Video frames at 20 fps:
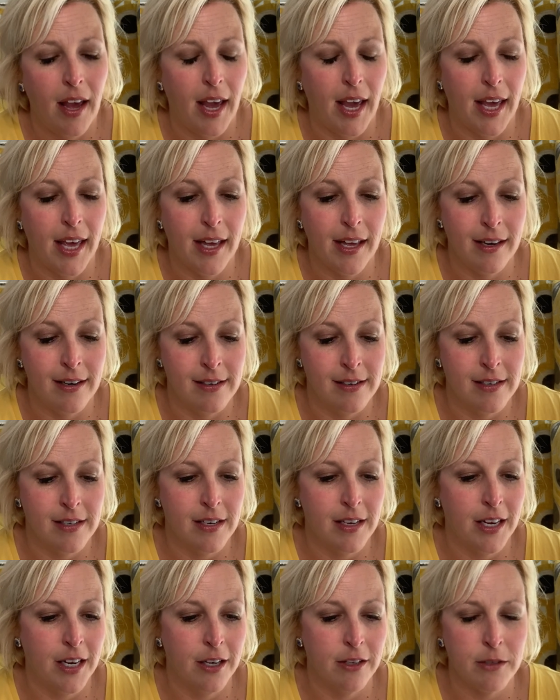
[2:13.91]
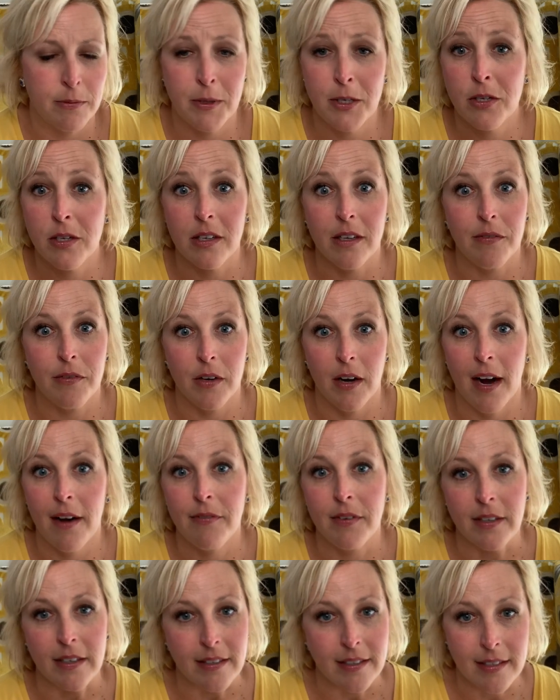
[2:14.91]
And, especially if you're
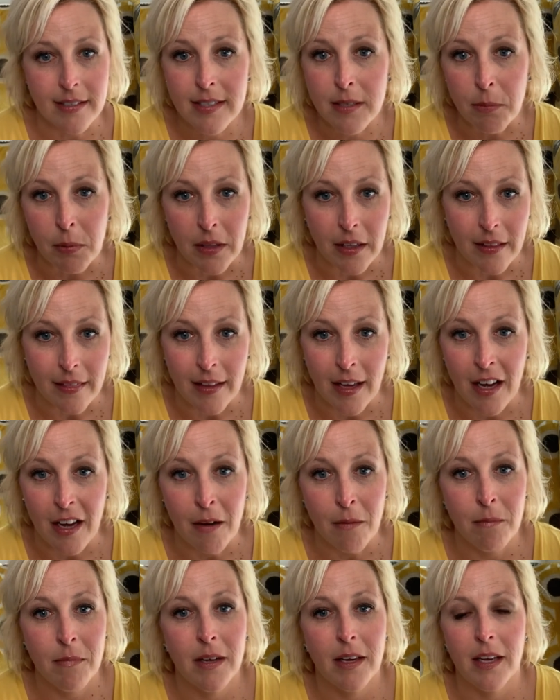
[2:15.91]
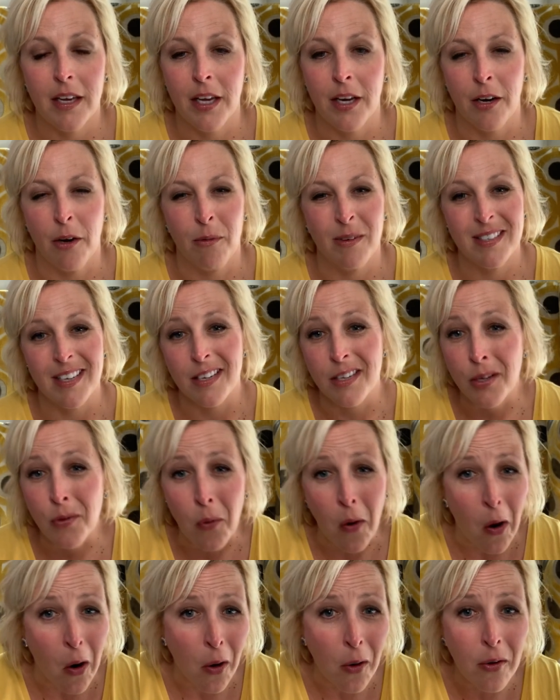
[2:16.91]
having to discipline them, was I too
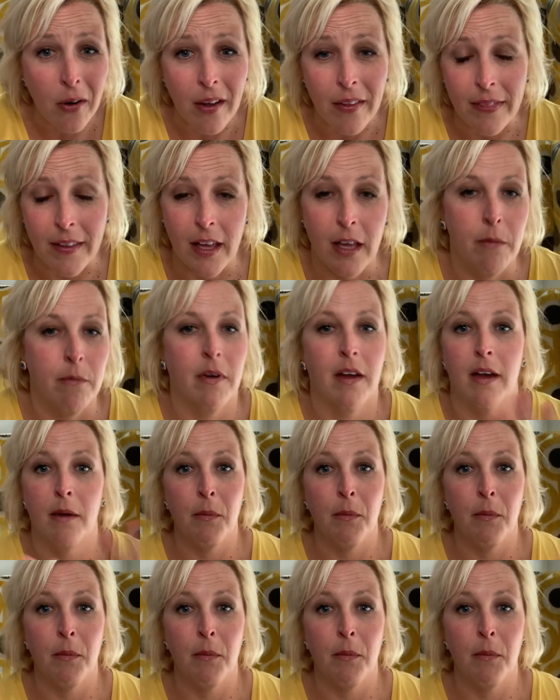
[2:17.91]
hard on them?